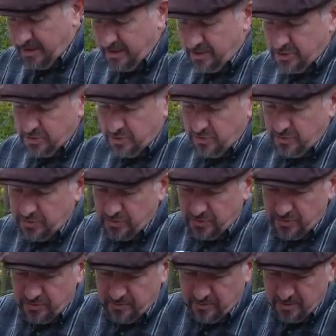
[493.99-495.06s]
into
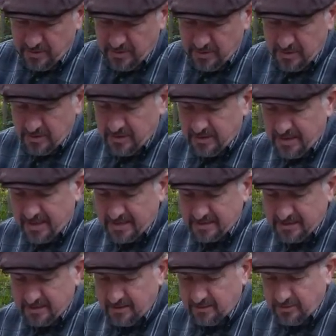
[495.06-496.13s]
your
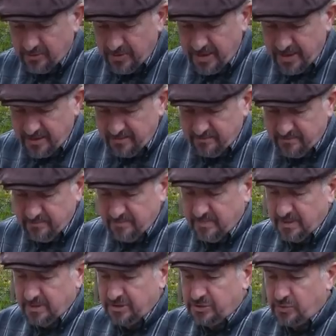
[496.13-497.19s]
nice little green
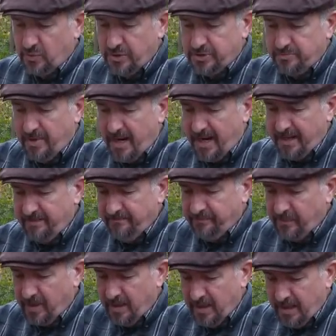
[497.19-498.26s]
storage bag.
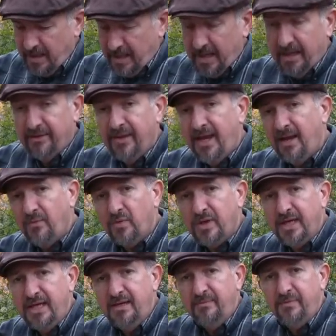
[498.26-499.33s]
And that will
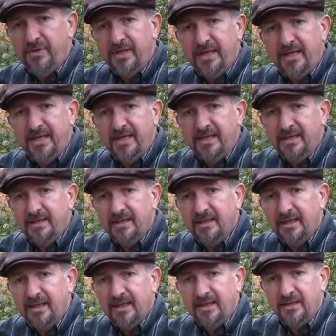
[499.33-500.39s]
keep the
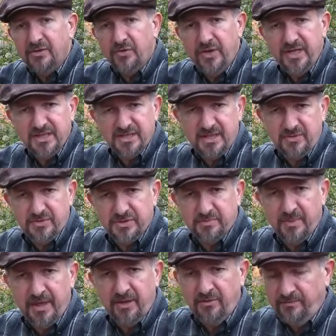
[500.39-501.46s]
creosote
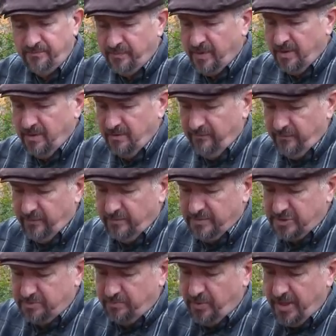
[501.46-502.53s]
smell from
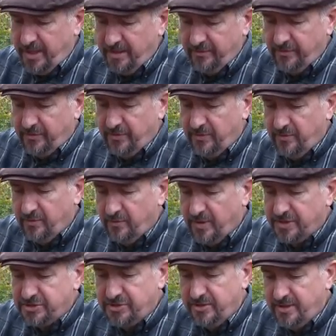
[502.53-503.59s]
spreading through the
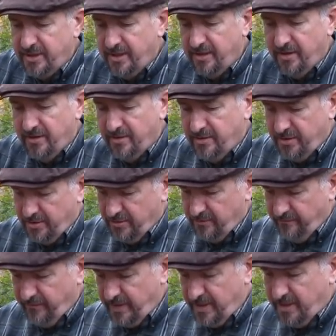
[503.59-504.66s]
rest of your gear, your
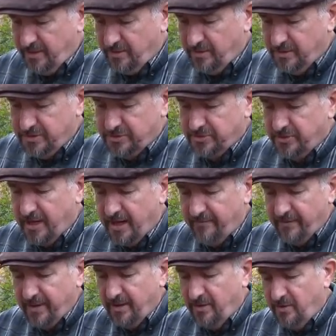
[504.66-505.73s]
vehicle as you're
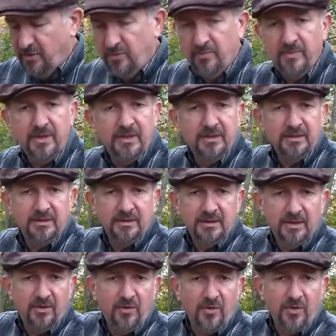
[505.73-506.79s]
driving
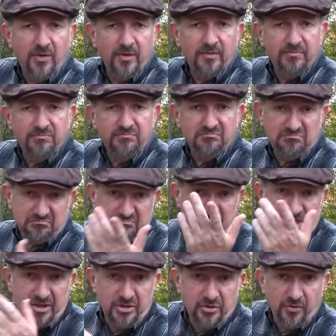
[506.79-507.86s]
home, or
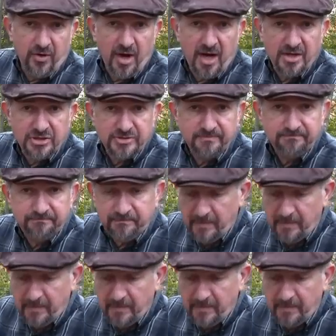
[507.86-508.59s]
in your garage.